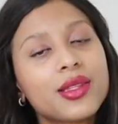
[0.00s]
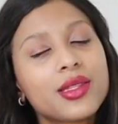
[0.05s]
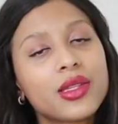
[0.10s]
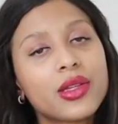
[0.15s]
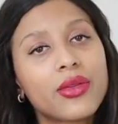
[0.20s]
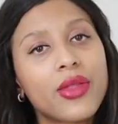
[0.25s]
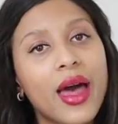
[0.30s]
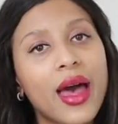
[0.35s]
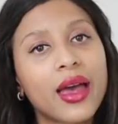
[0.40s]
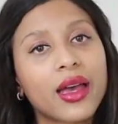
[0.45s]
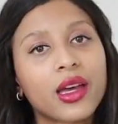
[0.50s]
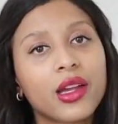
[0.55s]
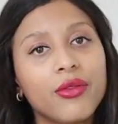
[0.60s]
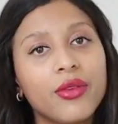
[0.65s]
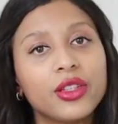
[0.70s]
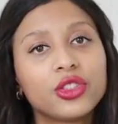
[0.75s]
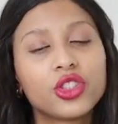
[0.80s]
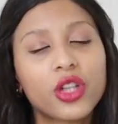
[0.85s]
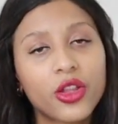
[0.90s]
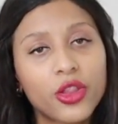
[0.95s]
so that I can
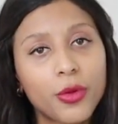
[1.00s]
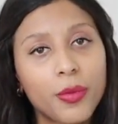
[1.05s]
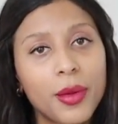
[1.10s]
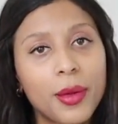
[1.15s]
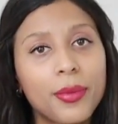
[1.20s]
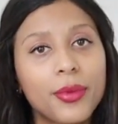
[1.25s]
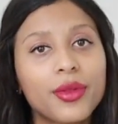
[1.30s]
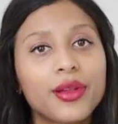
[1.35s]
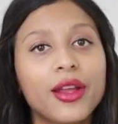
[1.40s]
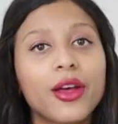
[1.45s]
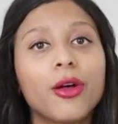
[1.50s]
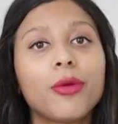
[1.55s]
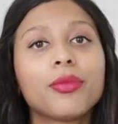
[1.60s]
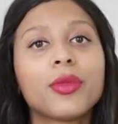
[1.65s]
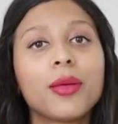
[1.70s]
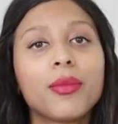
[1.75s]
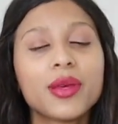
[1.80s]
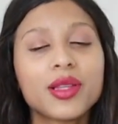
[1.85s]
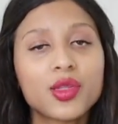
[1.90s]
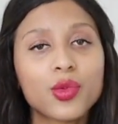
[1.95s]
reach other people and help
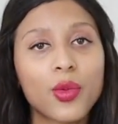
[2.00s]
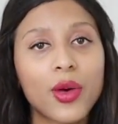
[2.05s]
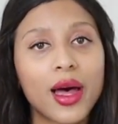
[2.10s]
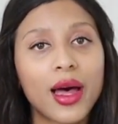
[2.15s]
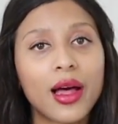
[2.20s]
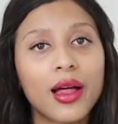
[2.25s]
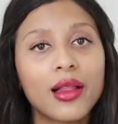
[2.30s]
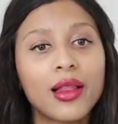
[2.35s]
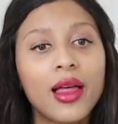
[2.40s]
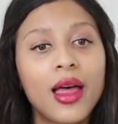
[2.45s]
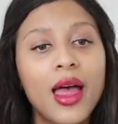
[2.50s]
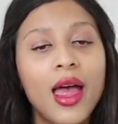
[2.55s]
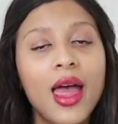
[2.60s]
them as well.